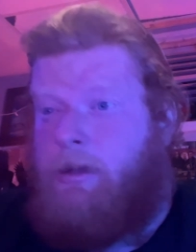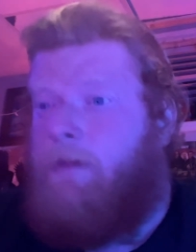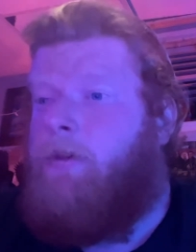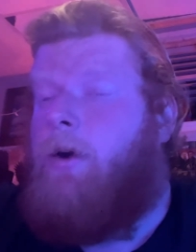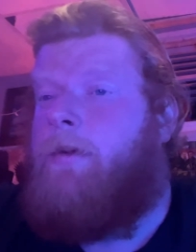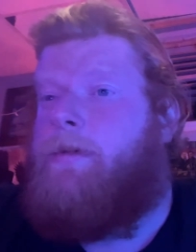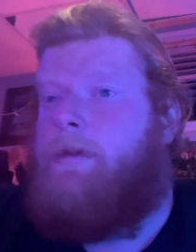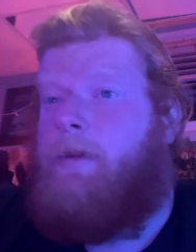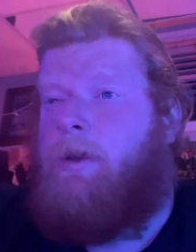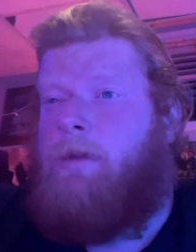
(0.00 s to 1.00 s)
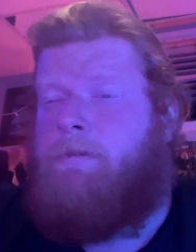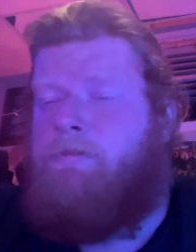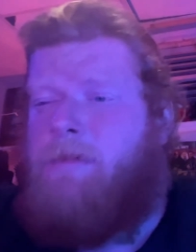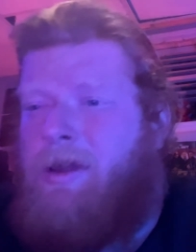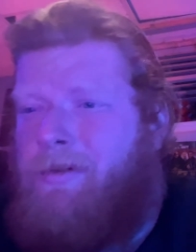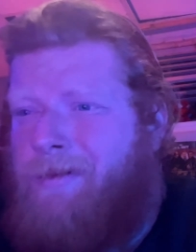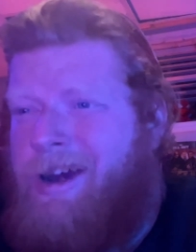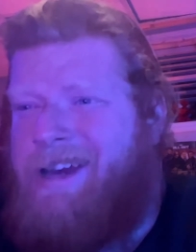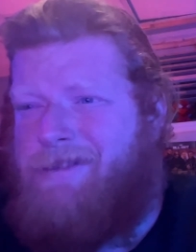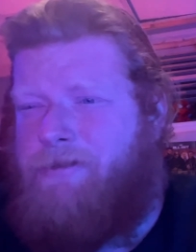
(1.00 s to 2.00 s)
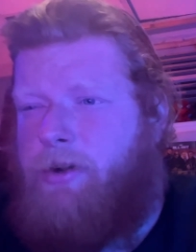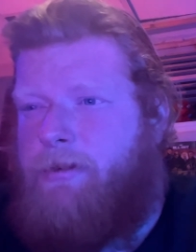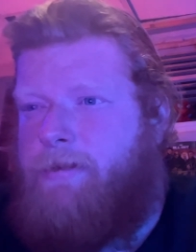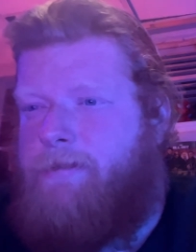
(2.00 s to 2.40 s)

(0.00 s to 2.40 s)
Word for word: to vote and ready to vote.